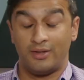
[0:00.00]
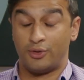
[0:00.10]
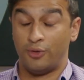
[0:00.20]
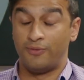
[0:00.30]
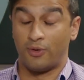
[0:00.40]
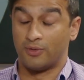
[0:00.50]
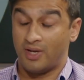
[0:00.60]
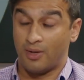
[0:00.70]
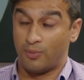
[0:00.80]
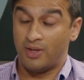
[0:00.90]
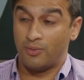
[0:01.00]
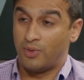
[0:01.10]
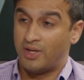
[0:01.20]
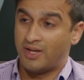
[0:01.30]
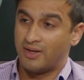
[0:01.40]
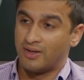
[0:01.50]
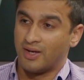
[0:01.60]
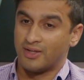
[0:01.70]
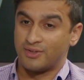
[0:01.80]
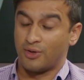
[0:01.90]
Twofold, yeah. We we can
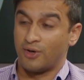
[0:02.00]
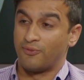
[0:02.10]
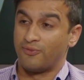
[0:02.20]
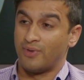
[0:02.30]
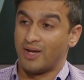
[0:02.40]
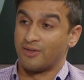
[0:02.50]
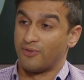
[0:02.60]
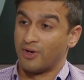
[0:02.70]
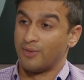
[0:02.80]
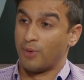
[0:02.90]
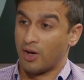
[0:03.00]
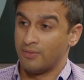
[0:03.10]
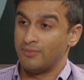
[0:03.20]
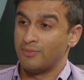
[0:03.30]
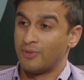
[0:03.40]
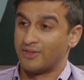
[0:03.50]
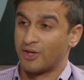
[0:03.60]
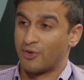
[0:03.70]
uh, start at the very bottom, at the